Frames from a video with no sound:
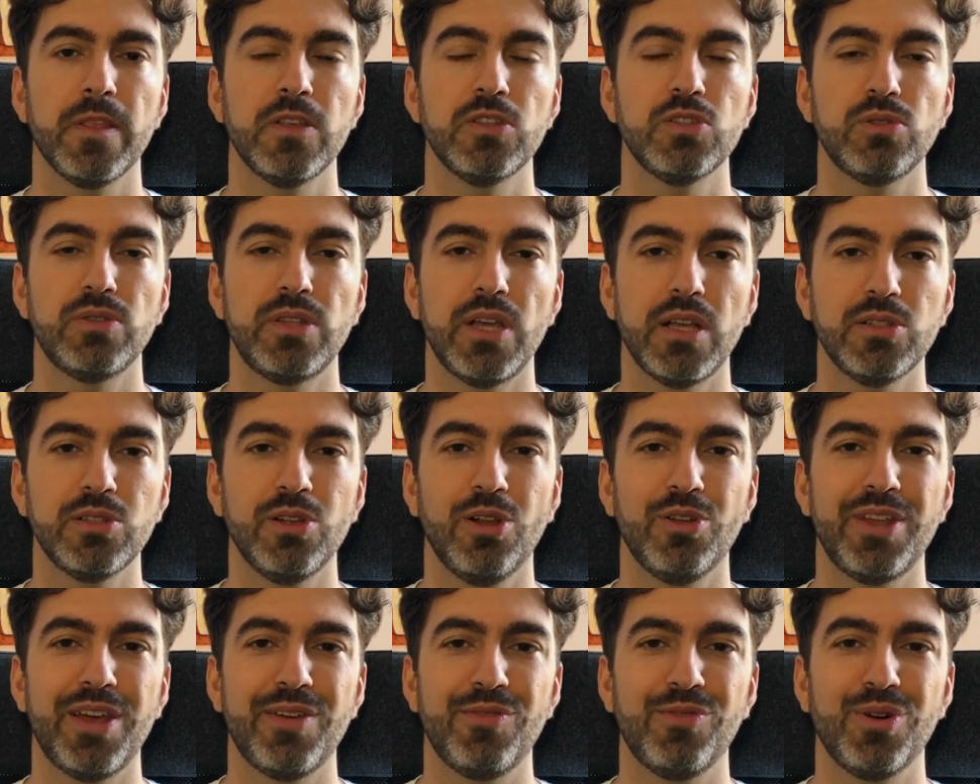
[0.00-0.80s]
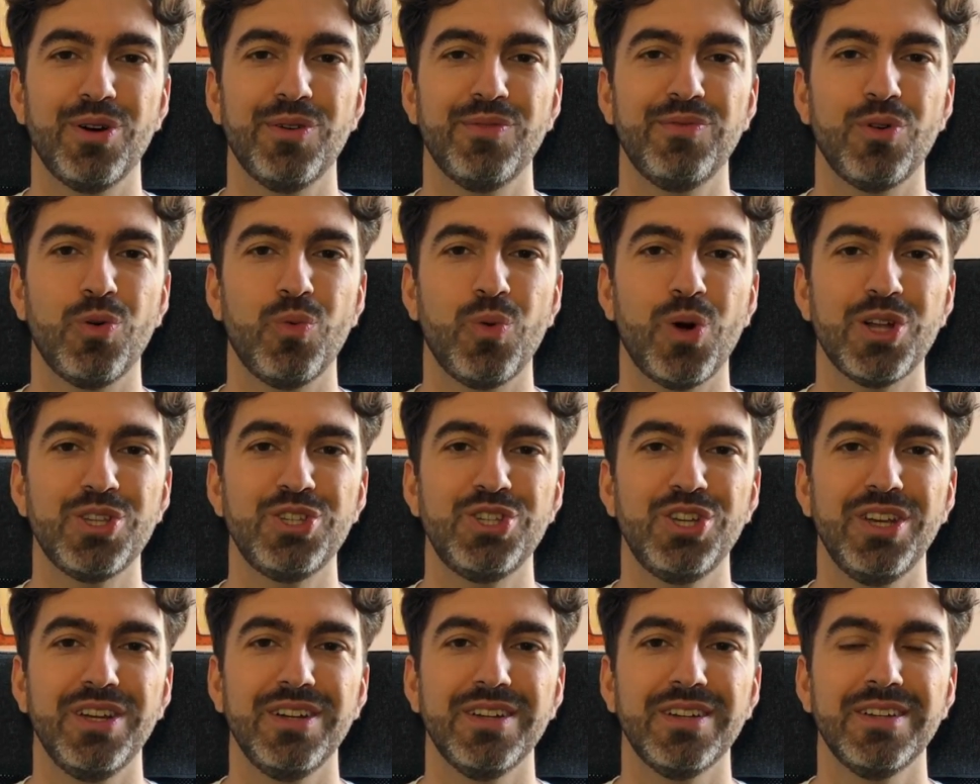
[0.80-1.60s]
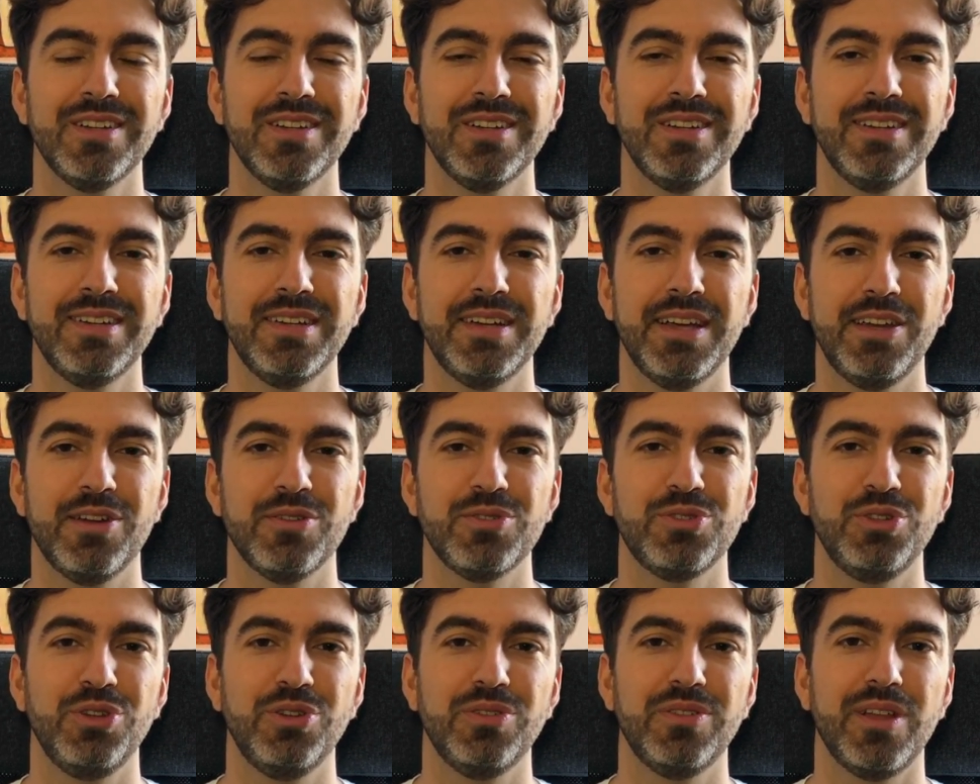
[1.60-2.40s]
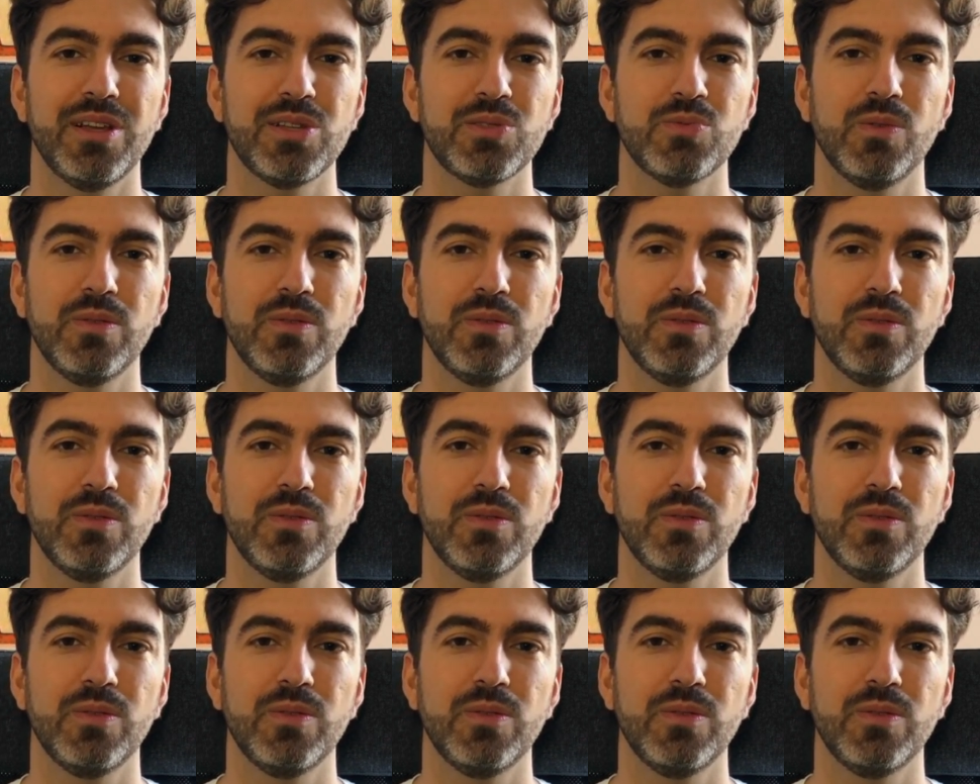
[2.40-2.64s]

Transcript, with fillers: So thanks a lot everyone for watching, and I'll see you in the next